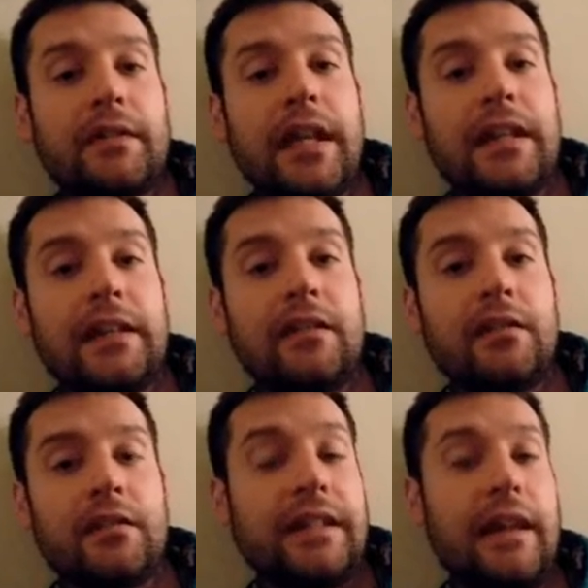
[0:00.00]

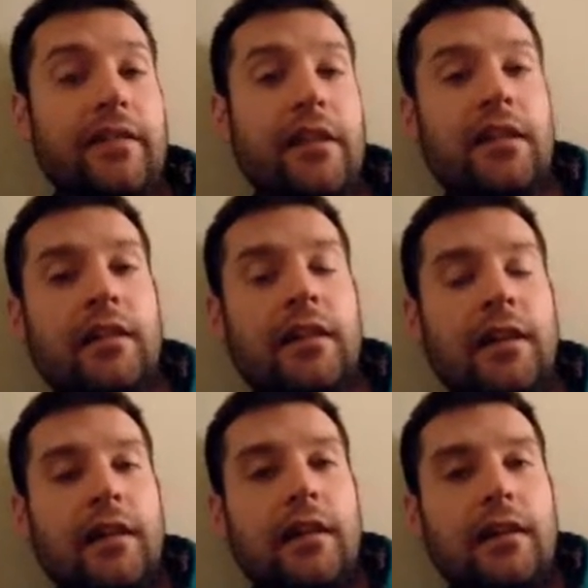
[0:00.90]
taken together.
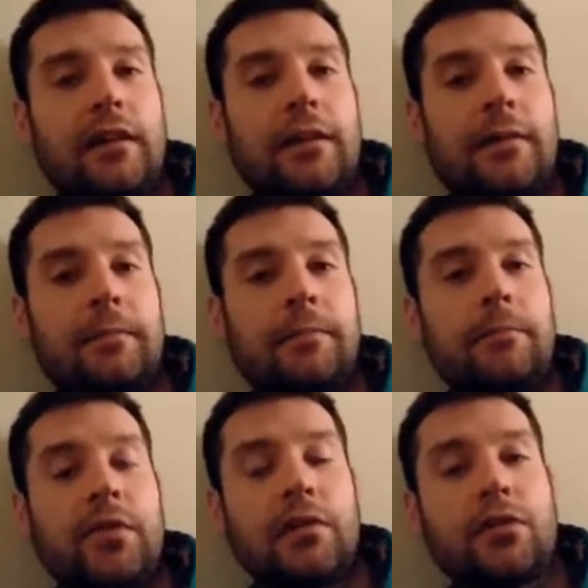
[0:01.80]
No,
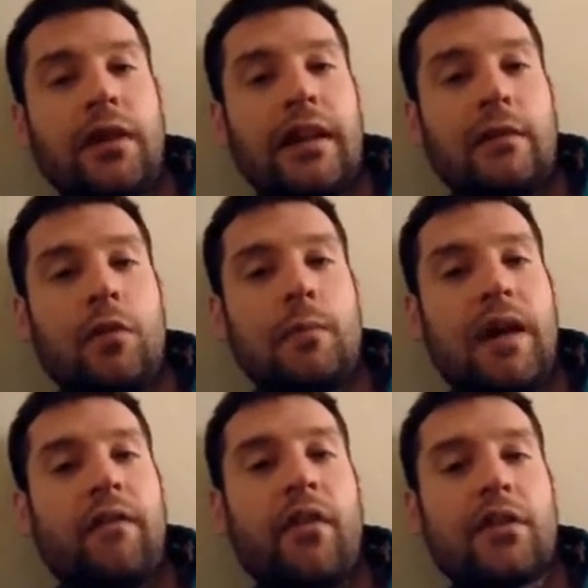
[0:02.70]
it's crazy. One of
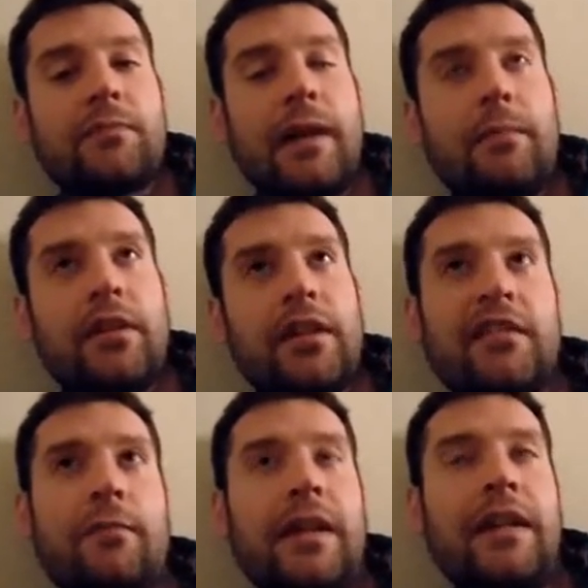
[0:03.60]
my first memories
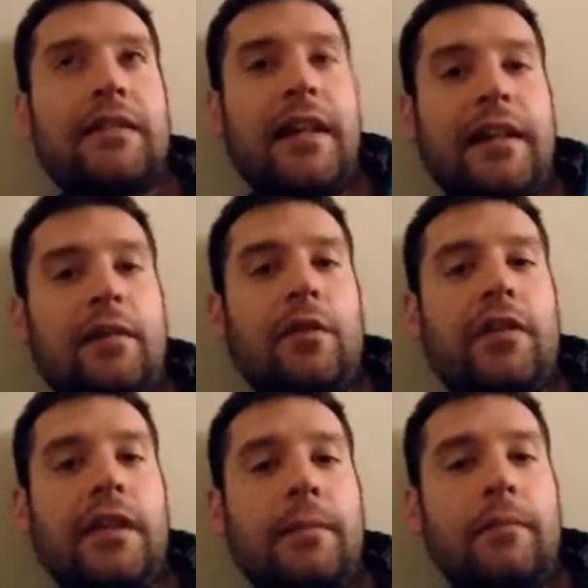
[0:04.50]
of being taken with
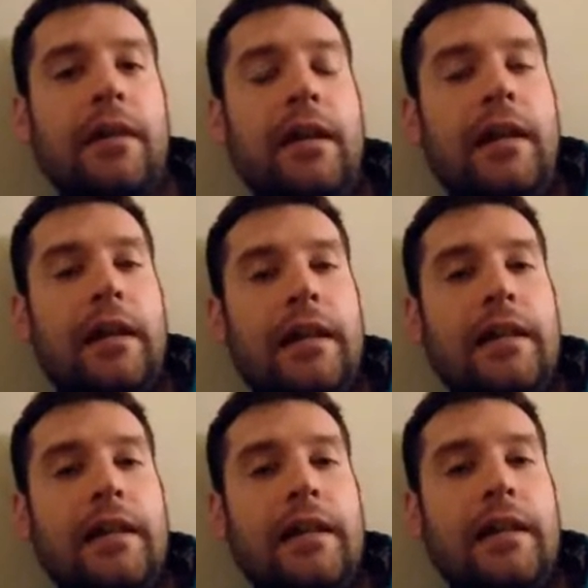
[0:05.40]
them
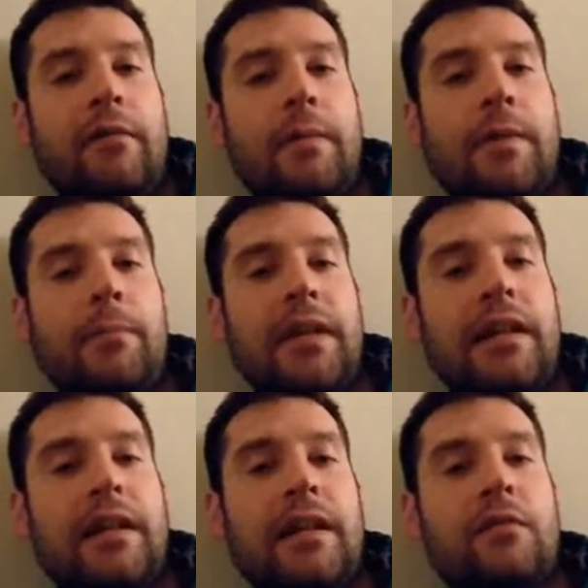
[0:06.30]
is I remember
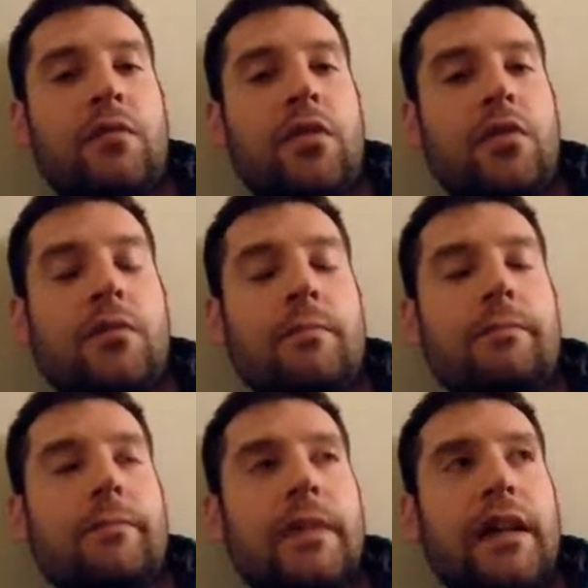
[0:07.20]
being in a room,
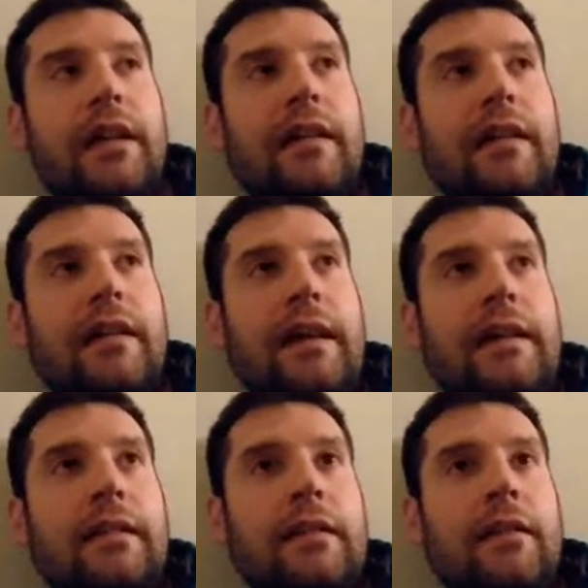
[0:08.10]

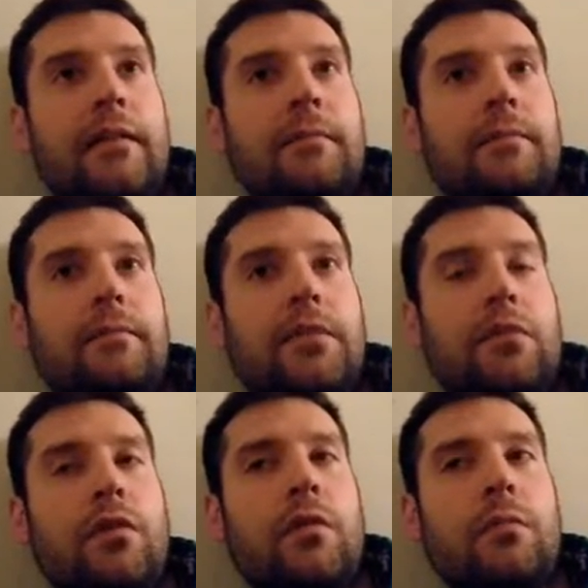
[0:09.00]
and the
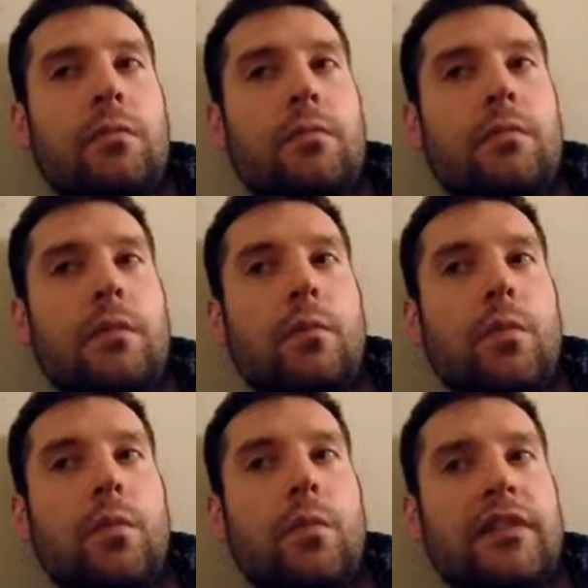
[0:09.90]
room
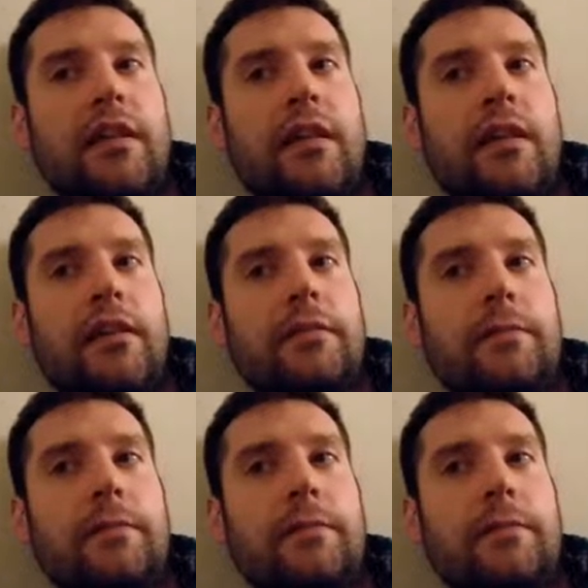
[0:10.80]
was uh,